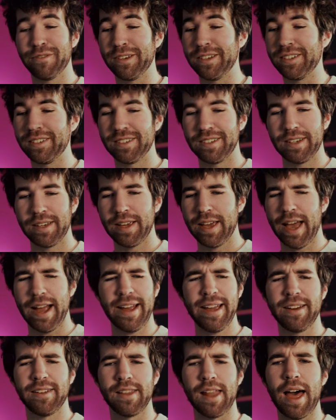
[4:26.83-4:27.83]
And I
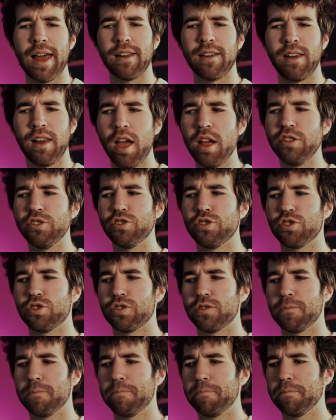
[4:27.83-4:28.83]
get a lot of
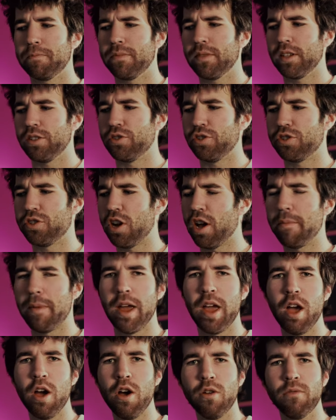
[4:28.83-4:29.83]
lunch just on
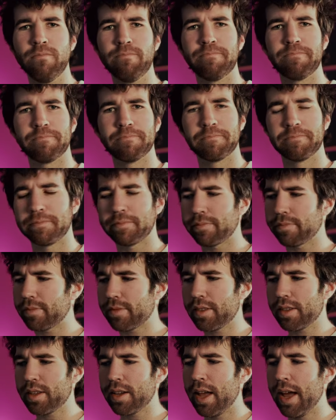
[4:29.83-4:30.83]
my own.
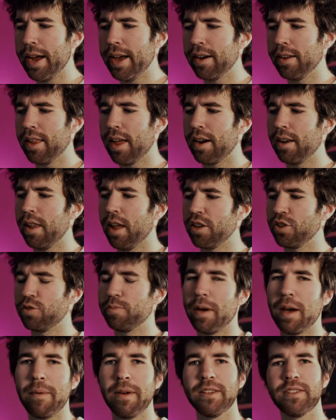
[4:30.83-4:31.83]
I get a lot of lunch
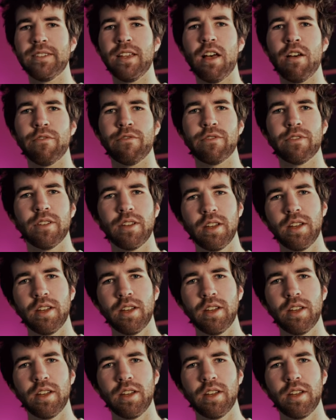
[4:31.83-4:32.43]
by myself.